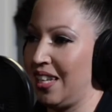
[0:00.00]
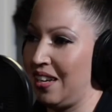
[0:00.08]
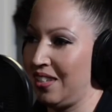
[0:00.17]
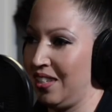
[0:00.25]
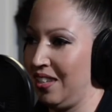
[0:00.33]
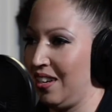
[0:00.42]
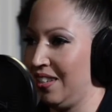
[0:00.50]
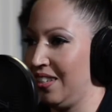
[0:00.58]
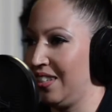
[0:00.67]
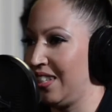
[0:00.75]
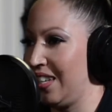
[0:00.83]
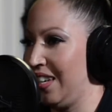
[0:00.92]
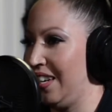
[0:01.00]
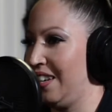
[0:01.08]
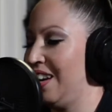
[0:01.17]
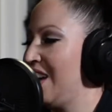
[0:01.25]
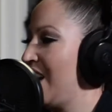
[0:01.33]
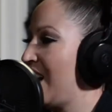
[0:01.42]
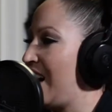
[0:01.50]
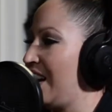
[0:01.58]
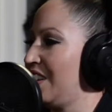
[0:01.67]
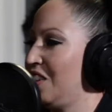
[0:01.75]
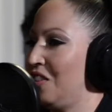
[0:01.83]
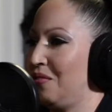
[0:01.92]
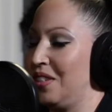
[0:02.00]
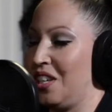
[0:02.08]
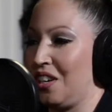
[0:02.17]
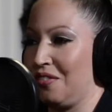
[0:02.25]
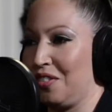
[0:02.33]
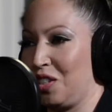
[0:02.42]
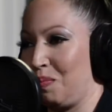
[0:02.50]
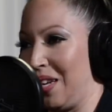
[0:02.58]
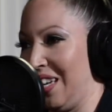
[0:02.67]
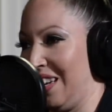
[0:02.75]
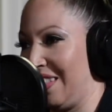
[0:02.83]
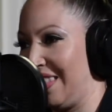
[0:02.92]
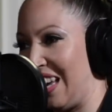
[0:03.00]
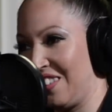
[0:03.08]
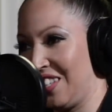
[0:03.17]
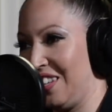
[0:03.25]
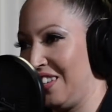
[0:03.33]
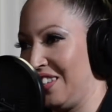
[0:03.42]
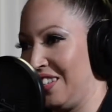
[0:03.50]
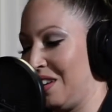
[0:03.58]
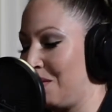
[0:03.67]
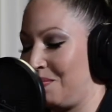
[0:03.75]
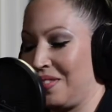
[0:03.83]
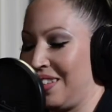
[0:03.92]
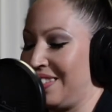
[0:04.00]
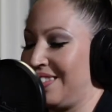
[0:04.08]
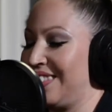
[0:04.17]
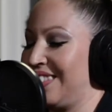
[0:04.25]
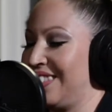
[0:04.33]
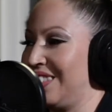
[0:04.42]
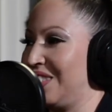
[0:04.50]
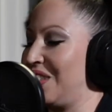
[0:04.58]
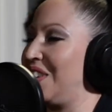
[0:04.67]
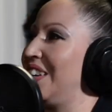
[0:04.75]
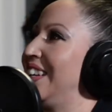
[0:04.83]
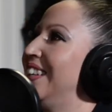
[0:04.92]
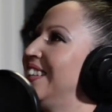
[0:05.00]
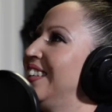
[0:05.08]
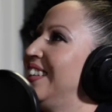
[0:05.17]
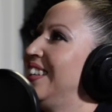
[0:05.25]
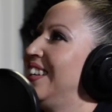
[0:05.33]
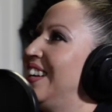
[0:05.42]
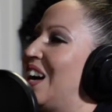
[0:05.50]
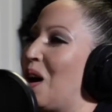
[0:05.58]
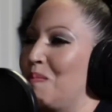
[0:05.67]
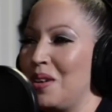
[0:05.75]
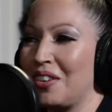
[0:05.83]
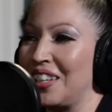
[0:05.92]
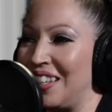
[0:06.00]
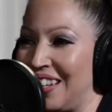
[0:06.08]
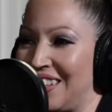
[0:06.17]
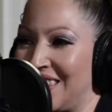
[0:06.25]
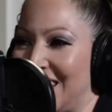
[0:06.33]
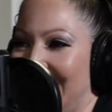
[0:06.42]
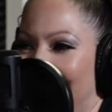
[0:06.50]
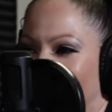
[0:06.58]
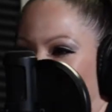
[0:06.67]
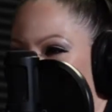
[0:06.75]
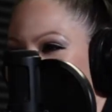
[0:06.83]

thousand dollars a year. I know photographers making one thousand dollars, uh, sorry, a million dollars a year.